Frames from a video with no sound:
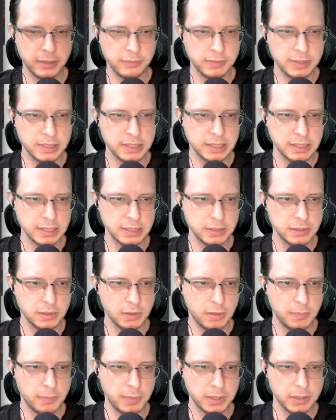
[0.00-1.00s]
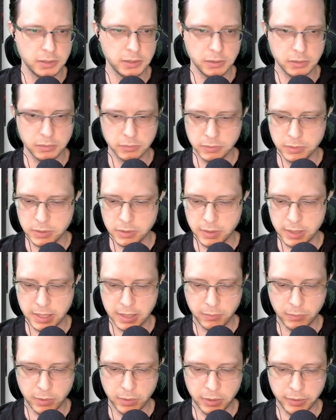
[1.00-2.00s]
Reason needs to go up by 2. So
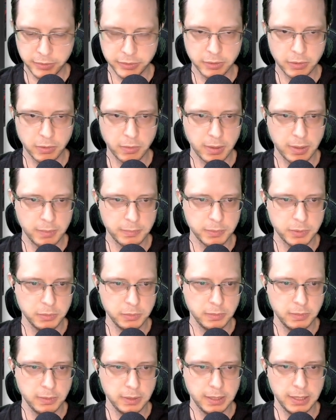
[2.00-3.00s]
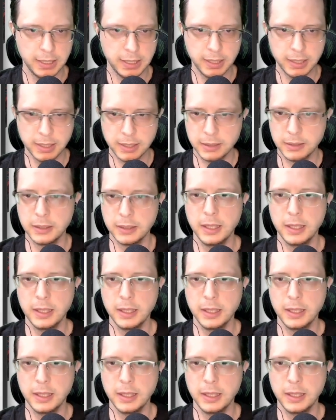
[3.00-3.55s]
that will also go up to 9.